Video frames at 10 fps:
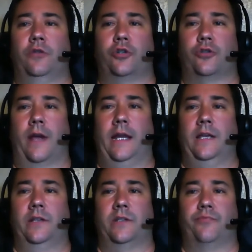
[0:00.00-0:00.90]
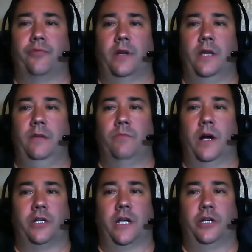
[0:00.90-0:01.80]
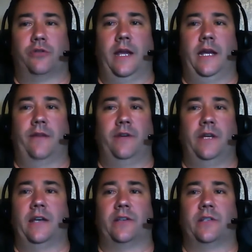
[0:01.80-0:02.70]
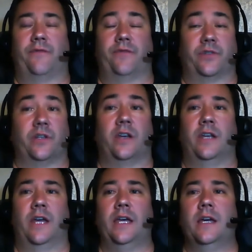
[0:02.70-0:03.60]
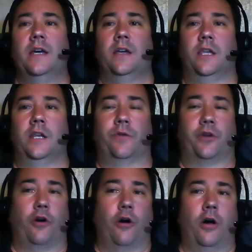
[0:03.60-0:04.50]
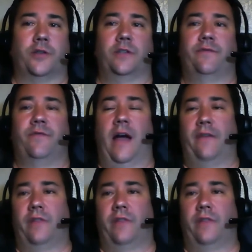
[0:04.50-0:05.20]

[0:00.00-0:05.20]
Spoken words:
trainings, and pretty much I train every day except for Sunday. With calls and 5